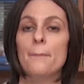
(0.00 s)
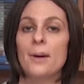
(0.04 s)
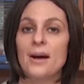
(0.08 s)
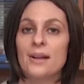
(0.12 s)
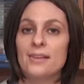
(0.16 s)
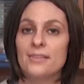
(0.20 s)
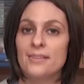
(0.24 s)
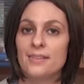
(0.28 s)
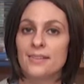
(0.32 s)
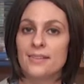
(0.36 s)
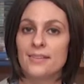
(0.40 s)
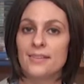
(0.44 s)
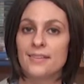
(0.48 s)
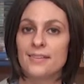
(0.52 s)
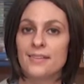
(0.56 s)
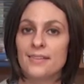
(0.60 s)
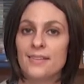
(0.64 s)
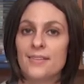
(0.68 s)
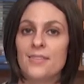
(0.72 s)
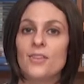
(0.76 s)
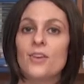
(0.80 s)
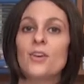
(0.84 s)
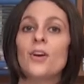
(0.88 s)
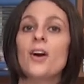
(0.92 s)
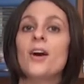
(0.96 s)
But
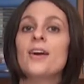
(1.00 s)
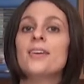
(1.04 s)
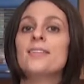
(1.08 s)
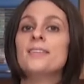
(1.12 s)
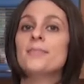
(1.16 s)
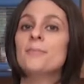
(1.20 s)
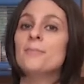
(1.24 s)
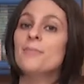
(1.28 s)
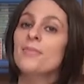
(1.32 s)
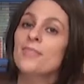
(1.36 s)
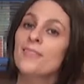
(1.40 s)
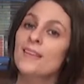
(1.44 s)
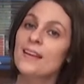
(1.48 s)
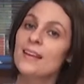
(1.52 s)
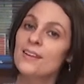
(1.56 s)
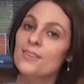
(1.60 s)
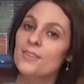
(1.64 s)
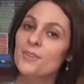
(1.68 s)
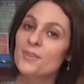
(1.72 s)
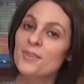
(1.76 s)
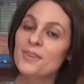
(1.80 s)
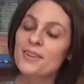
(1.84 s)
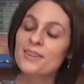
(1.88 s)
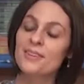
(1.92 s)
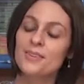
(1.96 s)
there are some things
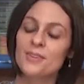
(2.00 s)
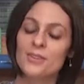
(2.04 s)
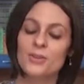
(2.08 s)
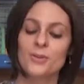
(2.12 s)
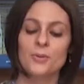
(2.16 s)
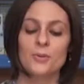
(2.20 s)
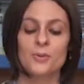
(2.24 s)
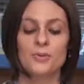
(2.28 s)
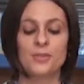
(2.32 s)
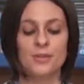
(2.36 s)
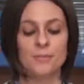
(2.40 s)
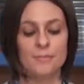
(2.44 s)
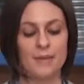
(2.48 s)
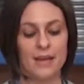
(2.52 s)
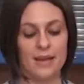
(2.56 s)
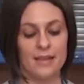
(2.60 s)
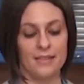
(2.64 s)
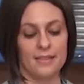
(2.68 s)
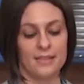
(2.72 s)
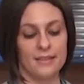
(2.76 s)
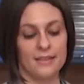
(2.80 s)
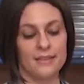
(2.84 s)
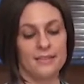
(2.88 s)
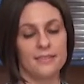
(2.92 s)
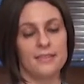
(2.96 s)
you can do to
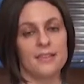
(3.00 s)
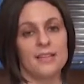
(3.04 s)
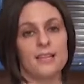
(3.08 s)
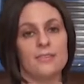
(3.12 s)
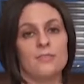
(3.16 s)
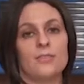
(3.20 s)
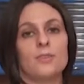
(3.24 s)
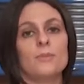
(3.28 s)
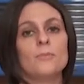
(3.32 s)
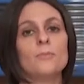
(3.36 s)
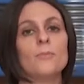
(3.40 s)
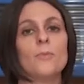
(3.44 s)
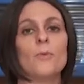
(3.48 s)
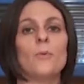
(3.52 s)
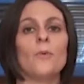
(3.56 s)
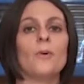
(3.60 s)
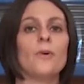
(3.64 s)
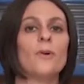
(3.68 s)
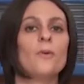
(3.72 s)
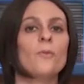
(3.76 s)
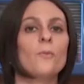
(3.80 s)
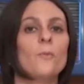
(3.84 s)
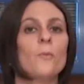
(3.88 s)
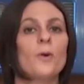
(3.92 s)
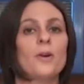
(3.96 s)
make these even
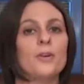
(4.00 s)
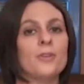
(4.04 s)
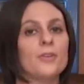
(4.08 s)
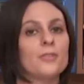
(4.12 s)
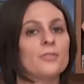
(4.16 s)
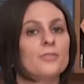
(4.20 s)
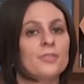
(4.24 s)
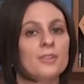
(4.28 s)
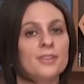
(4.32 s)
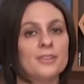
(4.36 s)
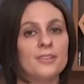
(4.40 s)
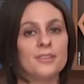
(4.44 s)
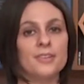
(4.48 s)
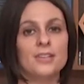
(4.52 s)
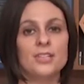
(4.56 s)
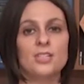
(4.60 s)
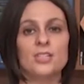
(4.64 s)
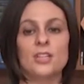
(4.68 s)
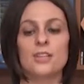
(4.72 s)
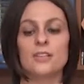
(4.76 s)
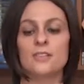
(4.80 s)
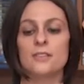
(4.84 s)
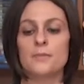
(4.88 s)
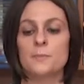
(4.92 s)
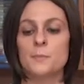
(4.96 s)
more wonderfully
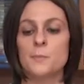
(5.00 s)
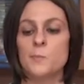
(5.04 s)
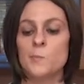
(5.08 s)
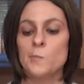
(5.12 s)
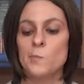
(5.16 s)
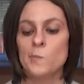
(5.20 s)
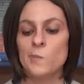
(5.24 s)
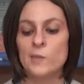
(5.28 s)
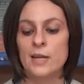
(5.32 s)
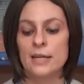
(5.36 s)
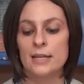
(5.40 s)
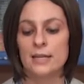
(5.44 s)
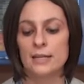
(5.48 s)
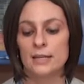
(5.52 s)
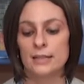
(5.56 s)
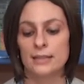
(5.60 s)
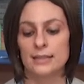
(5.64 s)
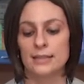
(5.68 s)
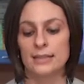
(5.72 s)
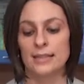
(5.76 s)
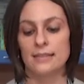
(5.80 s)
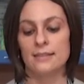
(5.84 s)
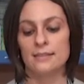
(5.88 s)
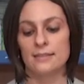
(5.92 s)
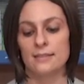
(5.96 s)
delicious.
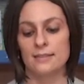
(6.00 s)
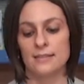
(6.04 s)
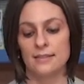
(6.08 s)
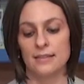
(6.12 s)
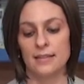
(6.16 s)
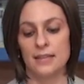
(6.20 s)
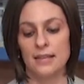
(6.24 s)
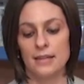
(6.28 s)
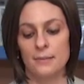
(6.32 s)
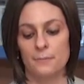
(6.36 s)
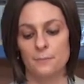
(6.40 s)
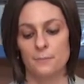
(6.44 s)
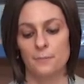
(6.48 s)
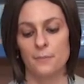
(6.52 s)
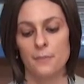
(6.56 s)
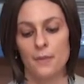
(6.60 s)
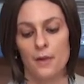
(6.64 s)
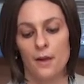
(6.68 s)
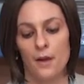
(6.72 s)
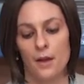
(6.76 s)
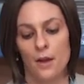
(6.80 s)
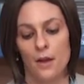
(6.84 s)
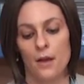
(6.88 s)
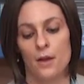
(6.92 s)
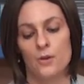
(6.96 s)
Let's see.
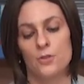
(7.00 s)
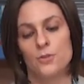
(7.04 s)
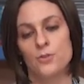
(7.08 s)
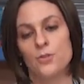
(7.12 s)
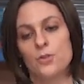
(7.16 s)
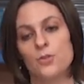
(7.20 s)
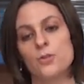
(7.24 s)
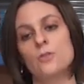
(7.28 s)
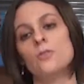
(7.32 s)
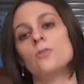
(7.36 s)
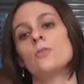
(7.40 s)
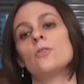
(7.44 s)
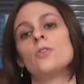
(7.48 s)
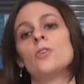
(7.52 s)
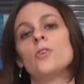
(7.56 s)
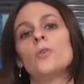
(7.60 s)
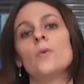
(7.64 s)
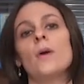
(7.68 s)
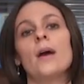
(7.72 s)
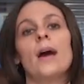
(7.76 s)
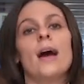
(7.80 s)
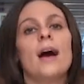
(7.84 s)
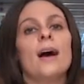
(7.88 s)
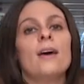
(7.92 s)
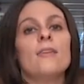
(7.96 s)
Do you
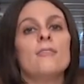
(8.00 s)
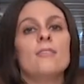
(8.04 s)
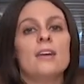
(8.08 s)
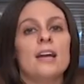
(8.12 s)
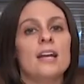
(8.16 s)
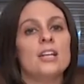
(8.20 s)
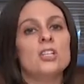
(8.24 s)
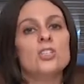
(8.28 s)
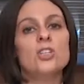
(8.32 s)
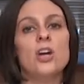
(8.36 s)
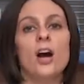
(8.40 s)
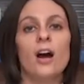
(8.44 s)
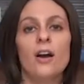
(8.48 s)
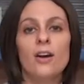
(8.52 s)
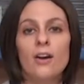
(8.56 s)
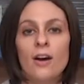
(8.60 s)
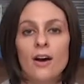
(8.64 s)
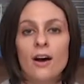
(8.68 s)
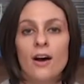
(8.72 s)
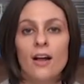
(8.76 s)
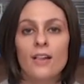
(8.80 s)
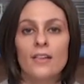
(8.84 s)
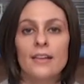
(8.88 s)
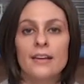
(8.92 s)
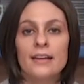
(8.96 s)
have a
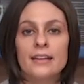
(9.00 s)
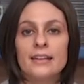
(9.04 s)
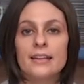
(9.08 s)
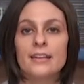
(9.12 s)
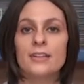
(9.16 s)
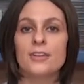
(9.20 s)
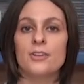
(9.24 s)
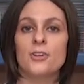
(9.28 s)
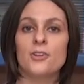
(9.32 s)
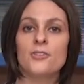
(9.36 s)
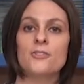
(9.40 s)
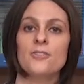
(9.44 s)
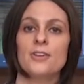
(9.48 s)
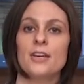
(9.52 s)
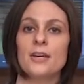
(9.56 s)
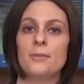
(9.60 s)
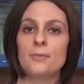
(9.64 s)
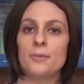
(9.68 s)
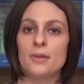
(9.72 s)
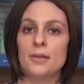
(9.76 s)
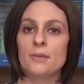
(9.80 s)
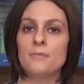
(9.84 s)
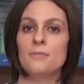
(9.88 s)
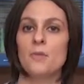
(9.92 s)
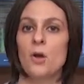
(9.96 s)
chocoholic in your
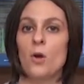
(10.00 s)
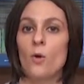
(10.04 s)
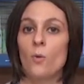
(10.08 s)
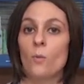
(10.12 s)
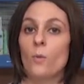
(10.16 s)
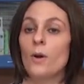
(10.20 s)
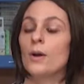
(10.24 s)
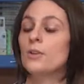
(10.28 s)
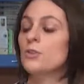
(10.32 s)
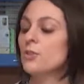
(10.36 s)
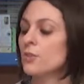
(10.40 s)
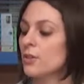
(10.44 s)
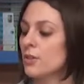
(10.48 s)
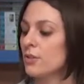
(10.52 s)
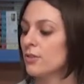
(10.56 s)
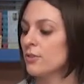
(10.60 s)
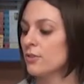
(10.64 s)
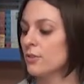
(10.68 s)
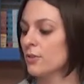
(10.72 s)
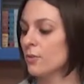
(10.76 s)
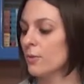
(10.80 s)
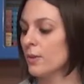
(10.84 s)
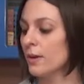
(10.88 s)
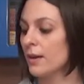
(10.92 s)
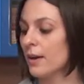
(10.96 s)
family? Well, you can
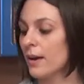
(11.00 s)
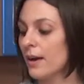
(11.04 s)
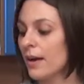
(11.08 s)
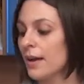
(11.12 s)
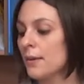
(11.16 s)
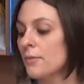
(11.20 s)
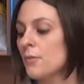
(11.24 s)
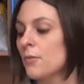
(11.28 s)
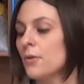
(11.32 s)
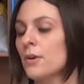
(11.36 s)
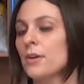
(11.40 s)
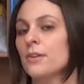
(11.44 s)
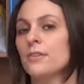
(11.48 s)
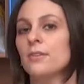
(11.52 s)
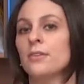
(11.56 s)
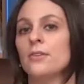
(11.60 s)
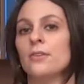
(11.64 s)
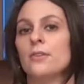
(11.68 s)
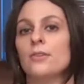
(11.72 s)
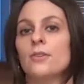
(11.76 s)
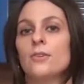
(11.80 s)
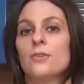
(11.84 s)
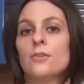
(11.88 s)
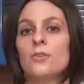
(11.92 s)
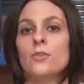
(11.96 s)
do what I'm going to
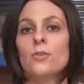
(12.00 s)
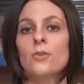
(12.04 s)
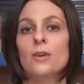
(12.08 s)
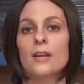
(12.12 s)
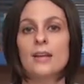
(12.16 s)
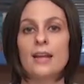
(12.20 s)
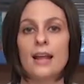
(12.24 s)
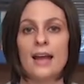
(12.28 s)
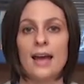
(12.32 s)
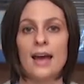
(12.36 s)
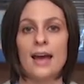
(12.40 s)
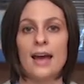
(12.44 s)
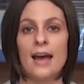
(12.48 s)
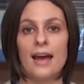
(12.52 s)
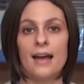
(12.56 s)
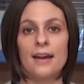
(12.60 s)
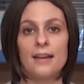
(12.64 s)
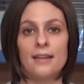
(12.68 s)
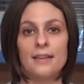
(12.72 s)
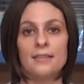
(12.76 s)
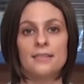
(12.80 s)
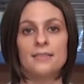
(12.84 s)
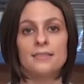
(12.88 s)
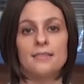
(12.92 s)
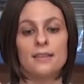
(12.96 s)
do. You can
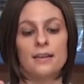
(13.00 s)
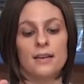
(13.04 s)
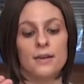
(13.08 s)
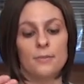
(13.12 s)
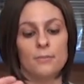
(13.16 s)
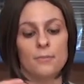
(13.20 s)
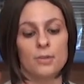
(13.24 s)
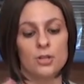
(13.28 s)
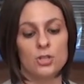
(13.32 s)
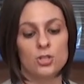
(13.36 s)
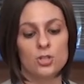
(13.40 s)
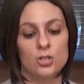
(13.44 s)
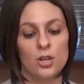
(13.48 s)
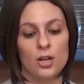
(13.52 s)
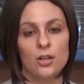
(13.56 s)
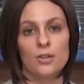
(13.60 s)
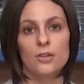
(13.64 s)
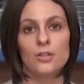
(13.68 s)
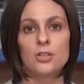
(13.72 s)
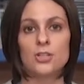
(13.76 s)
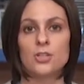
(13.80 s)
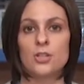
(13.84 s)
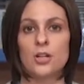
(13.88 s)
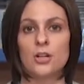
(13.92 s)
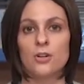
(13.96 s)
add some
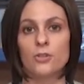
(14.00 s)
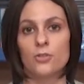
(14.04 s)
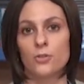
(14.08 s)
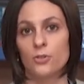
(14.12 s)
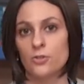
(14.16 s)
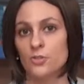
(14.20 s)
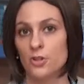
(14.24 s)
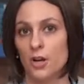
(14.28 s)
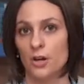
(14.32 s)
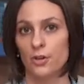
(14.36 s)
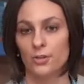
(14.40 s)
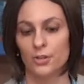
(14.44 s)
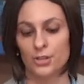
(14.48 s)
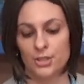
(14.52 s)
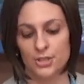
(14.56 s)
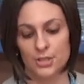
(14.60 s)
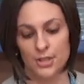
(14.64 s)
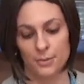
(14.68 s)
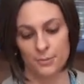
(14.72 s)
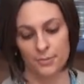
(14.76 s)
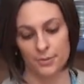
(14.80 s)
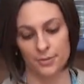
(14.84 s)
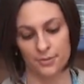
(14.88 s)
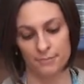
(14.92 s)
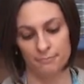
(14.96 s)
chocolate chunks or chocolate
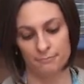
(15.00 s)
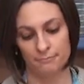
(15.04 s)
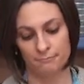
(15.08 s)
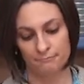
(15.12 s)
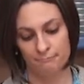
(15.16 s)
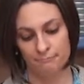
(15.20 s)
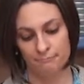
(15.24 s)
chips.